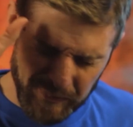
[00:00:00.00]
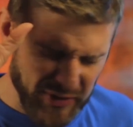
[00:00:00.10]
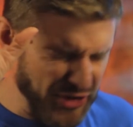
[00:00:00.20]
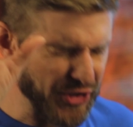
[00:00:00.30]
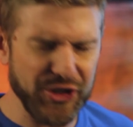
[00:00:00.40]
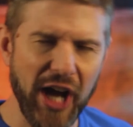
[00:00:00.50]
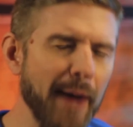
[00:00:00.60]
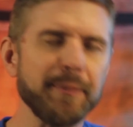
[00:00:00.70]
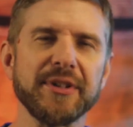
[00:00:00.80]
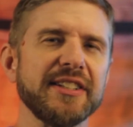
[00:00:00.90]

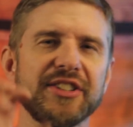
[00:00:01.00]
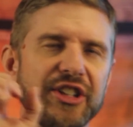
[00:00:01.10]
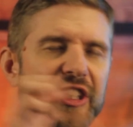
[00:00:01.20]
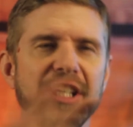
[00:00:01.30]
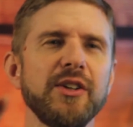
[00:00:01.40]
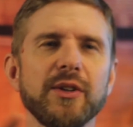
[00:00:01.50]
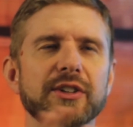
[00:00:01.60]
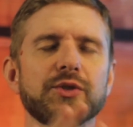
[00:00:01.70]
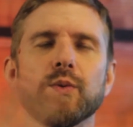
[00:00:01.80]
stop this, heal this,